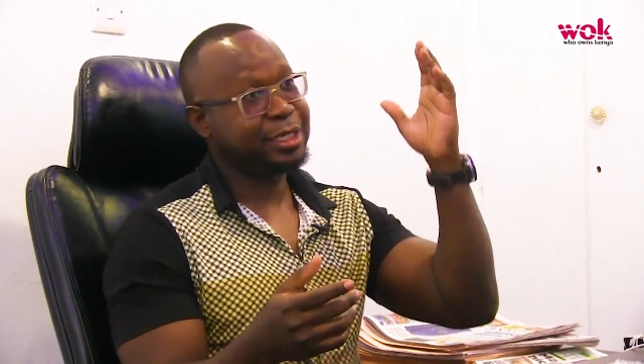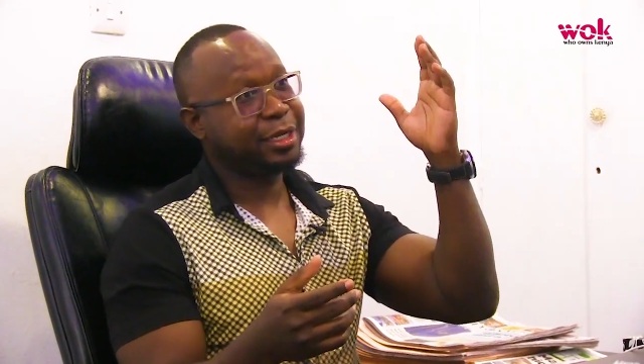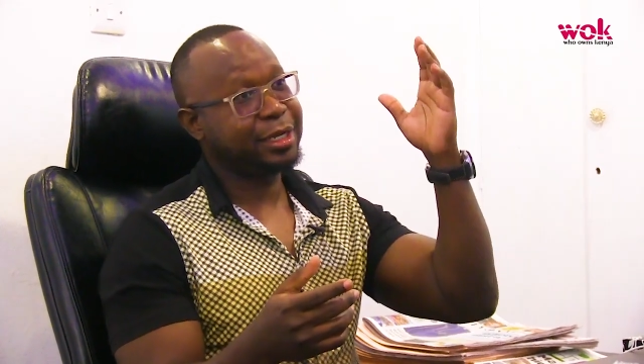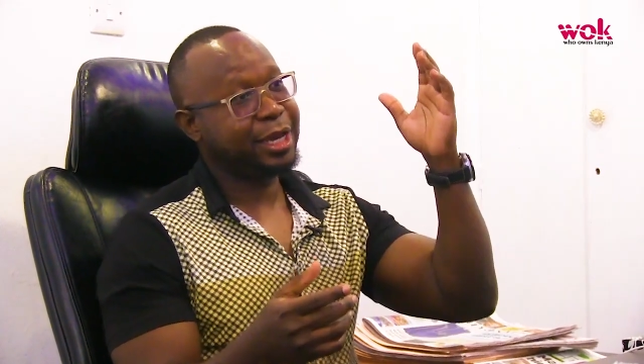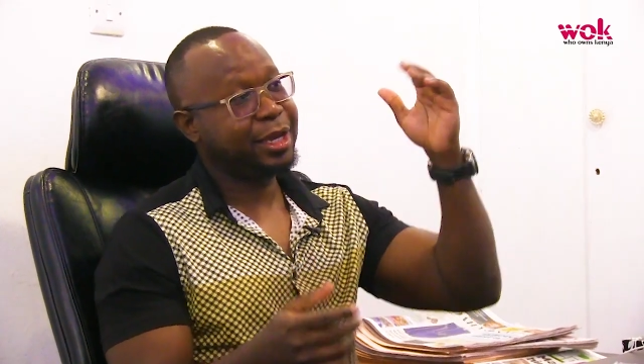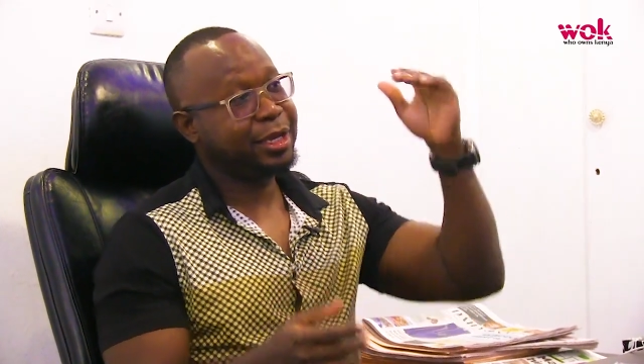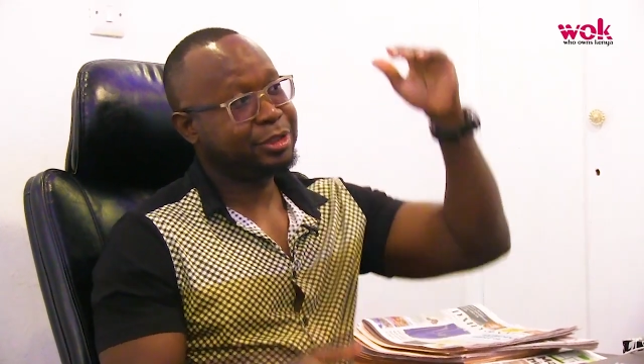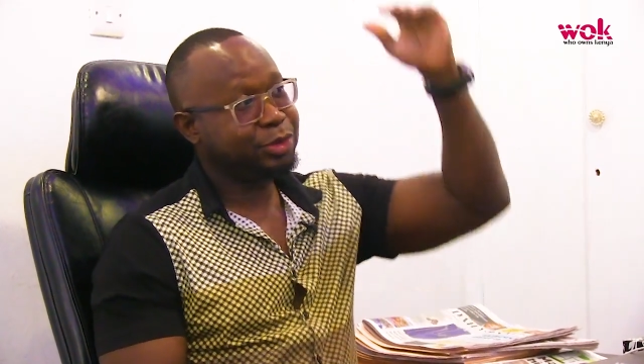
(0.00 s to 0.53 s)
it's
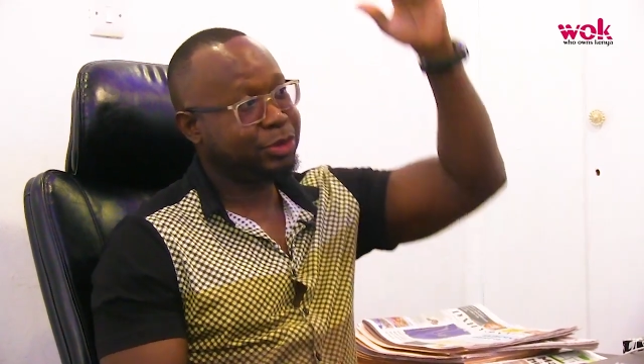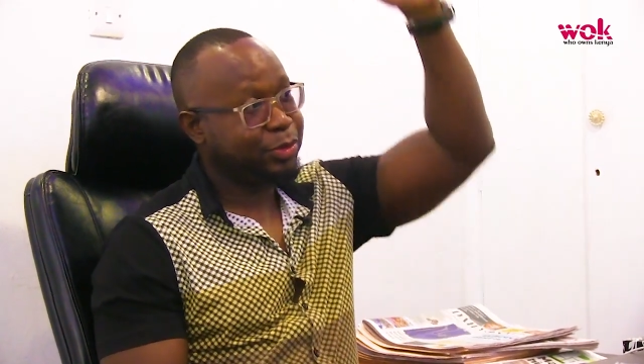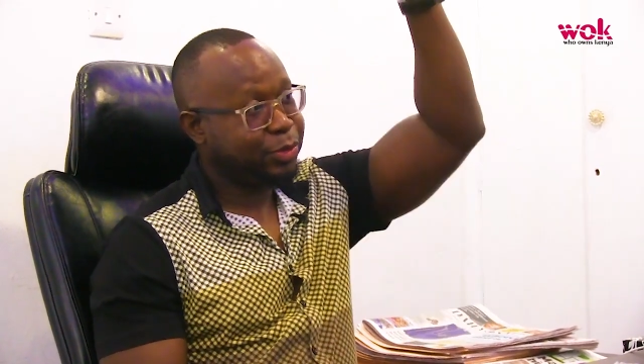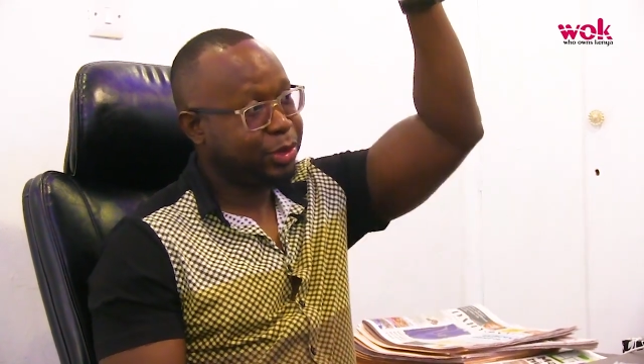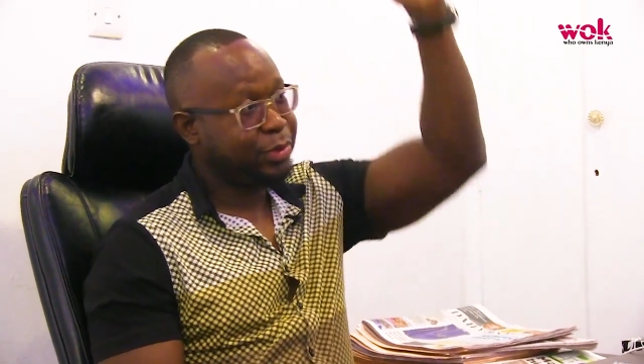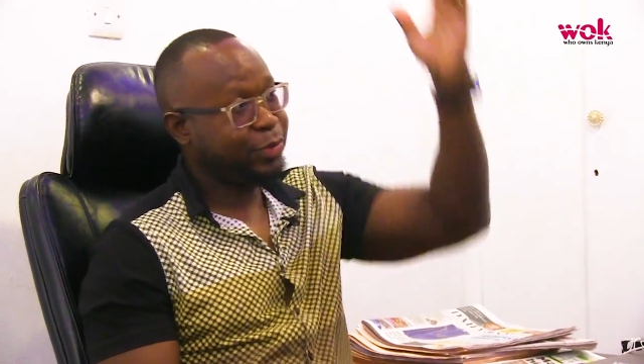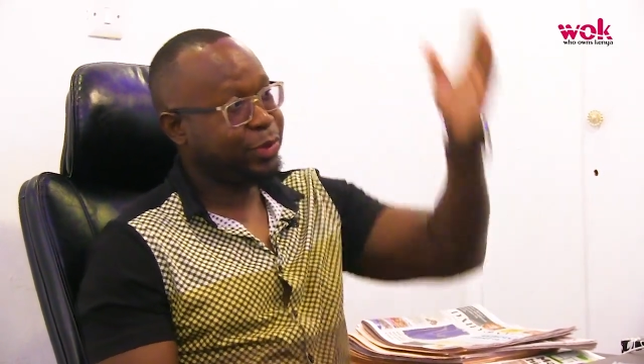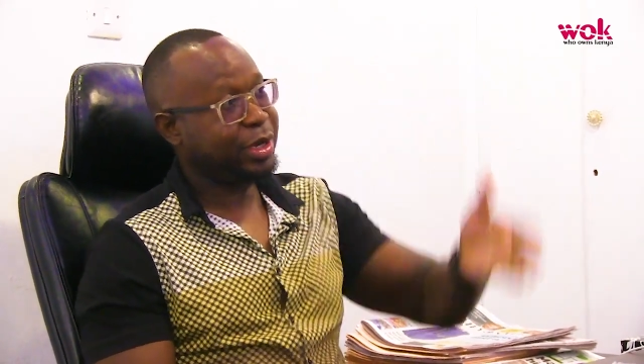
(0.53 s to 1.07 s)
an A, so
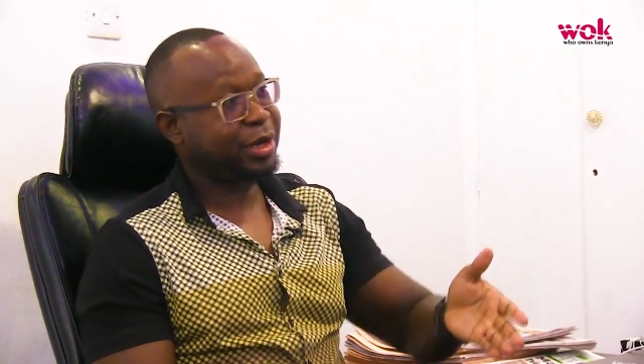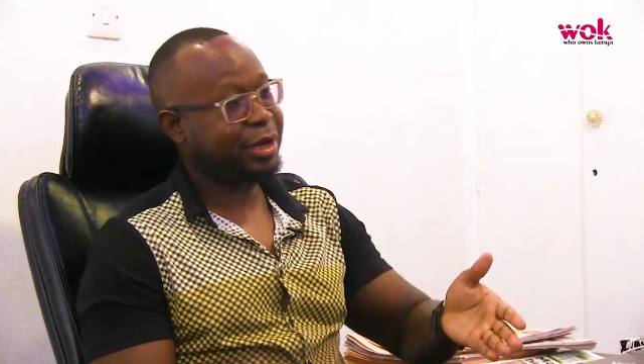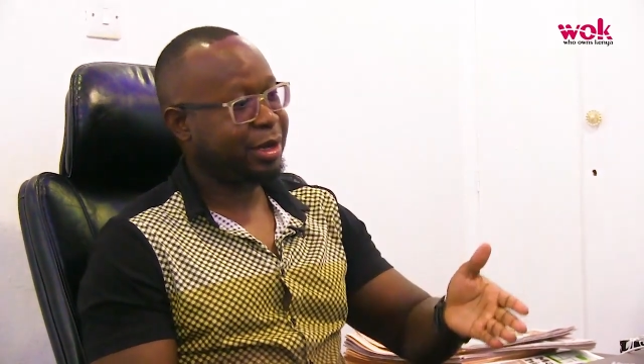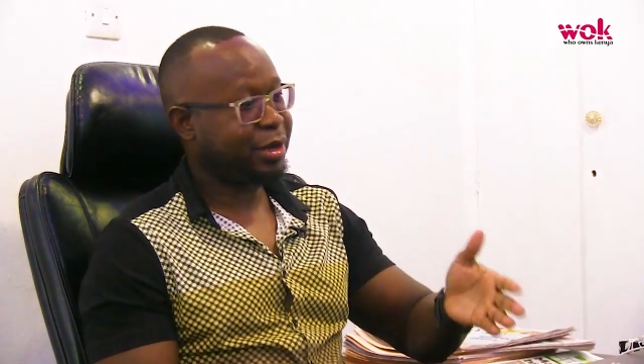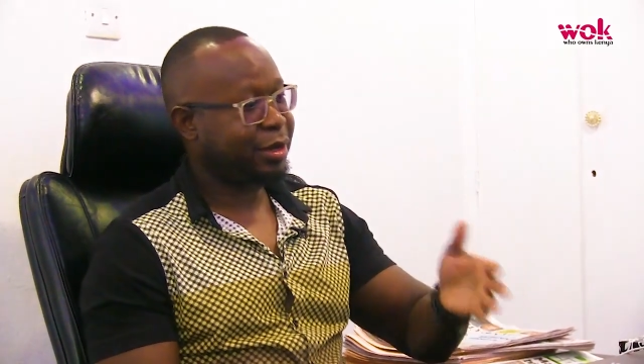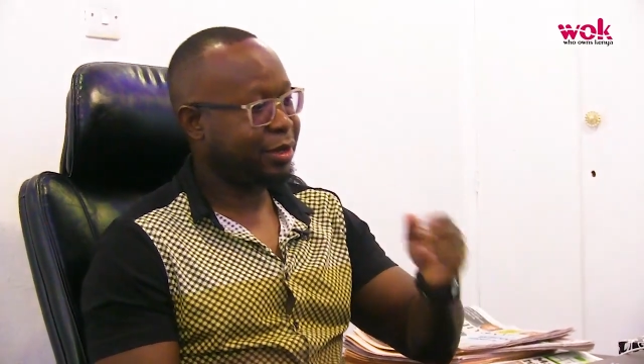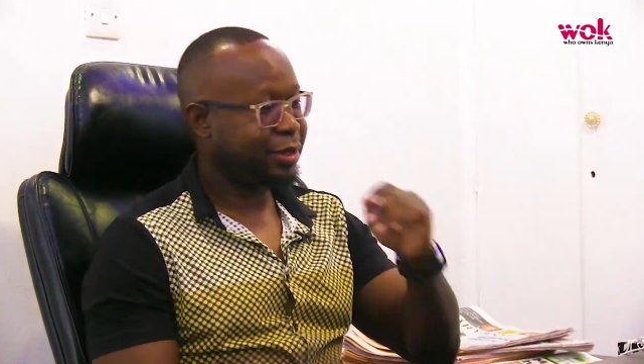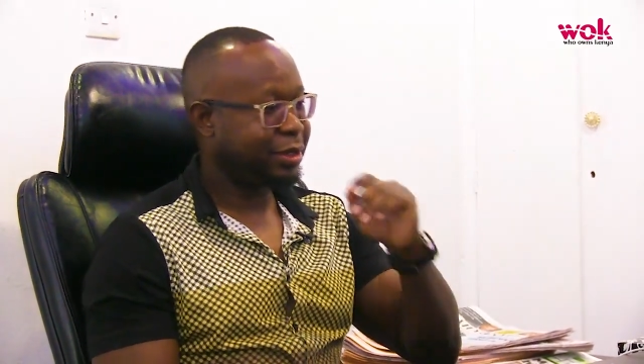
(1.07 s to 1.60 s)
when we
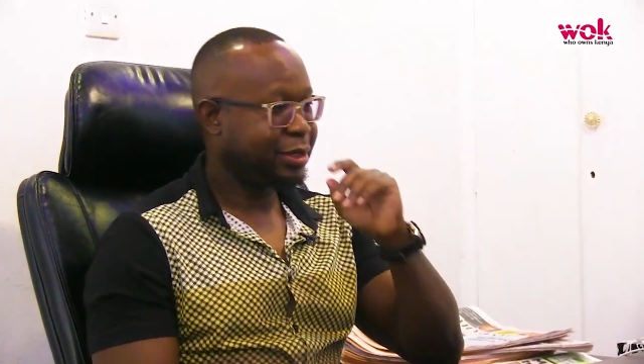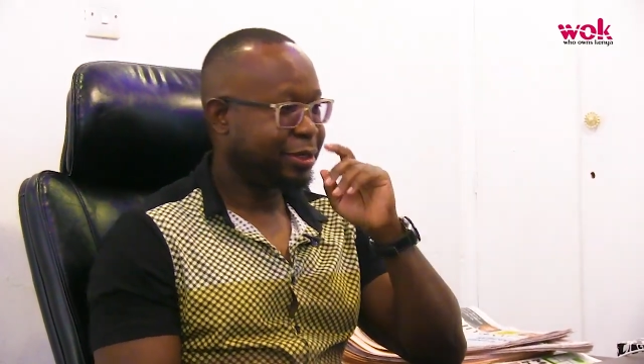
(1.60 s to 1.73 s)
are